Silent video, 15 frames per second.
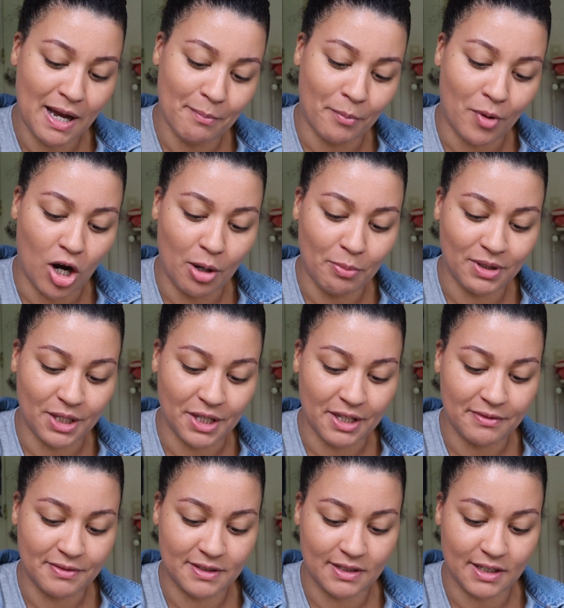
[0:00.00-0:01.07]
My mom
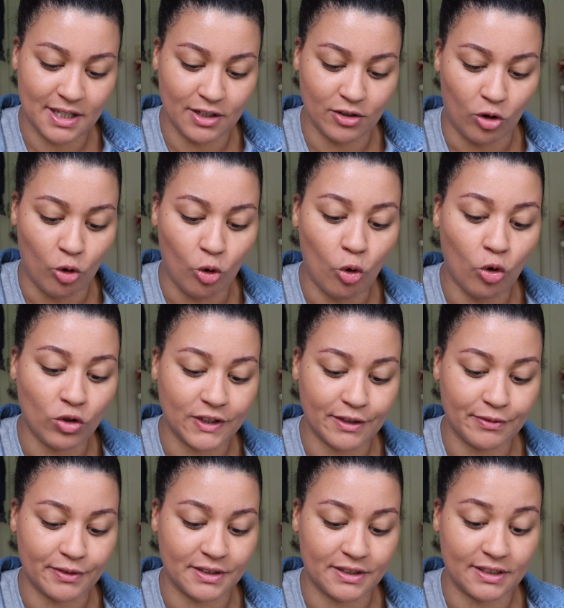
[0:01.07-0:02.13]
lives in a whole
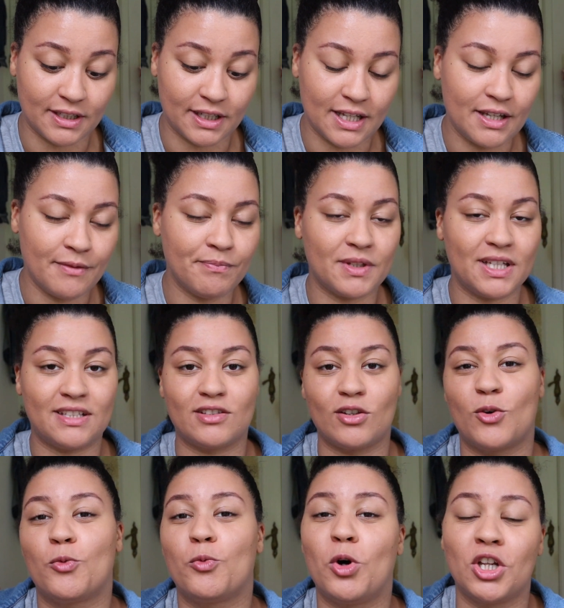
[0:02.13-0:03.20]
different city. It's
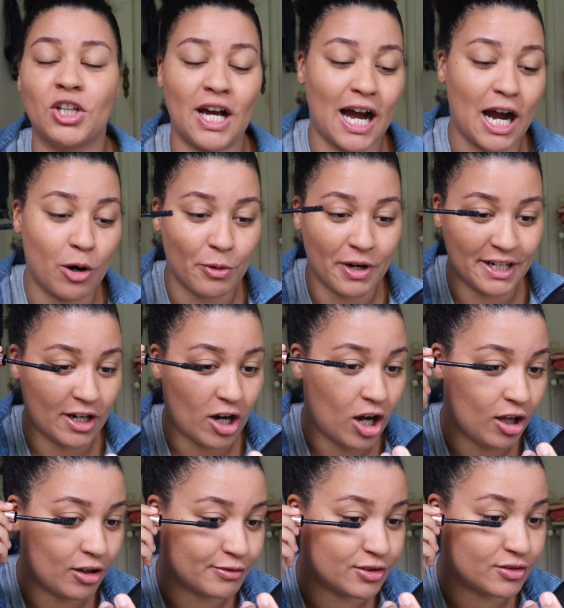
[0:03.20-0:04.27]
a one hour and a
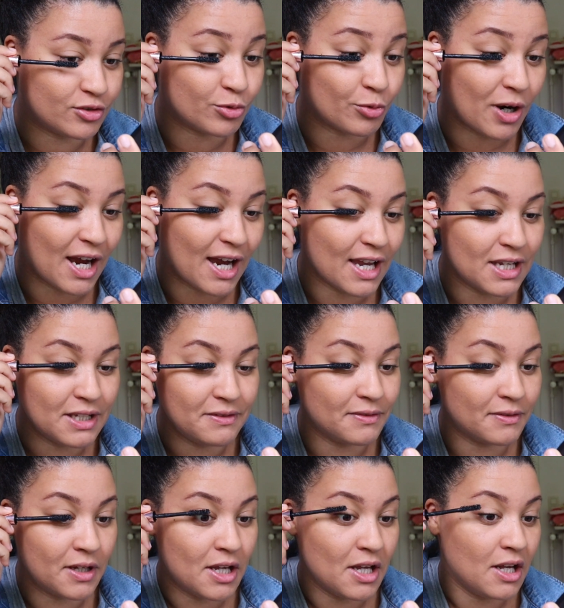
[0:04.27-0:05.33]
half
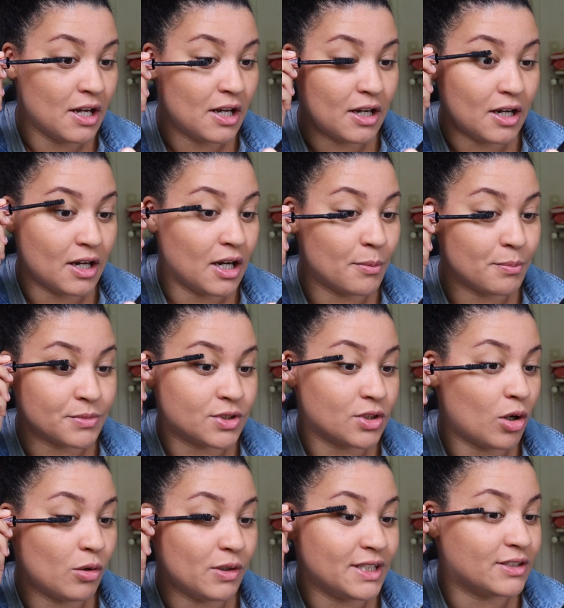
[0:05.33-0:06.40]
drive. Um,
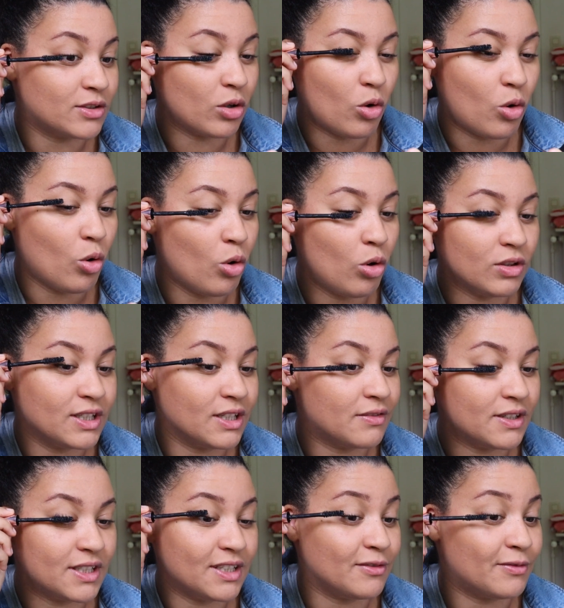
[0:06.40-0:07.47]
so it's a whole
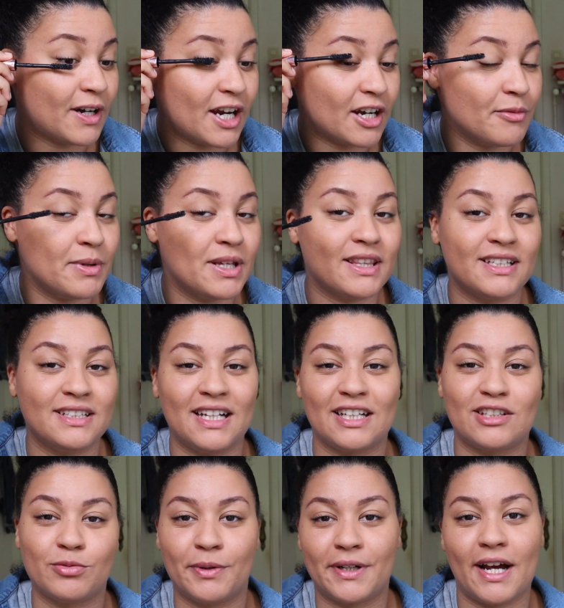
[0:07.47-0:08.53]
different environment and
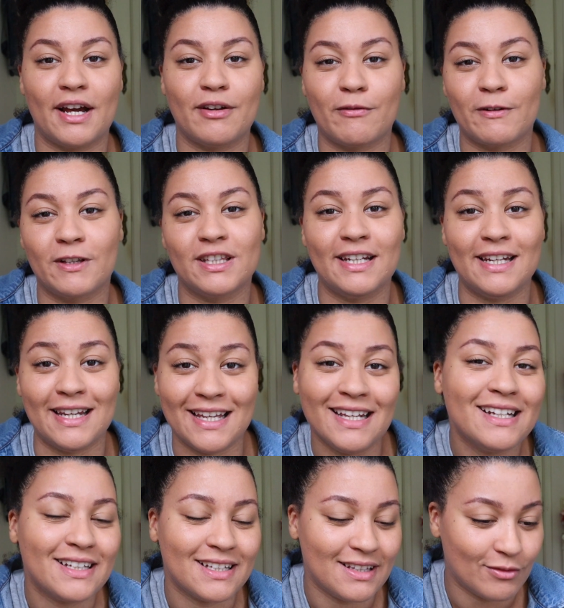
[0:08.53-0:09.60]
that's what I really
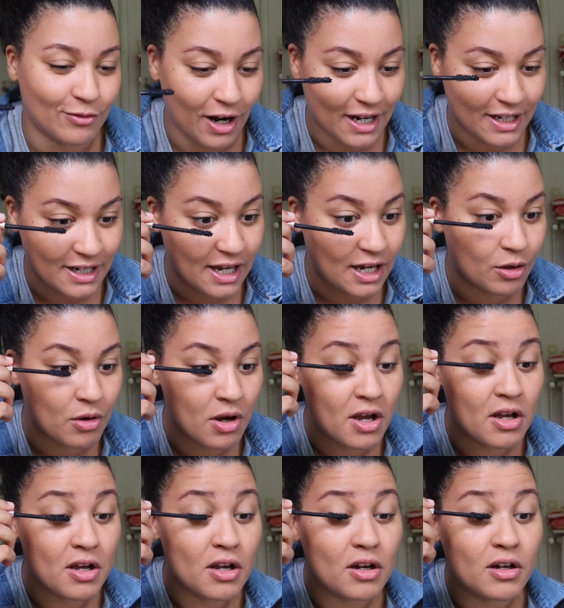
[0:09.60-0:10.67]
needed right now
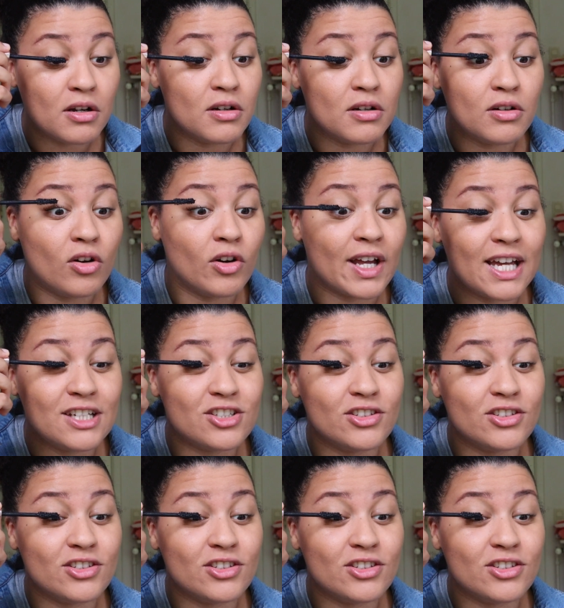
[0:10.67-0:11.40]
okay?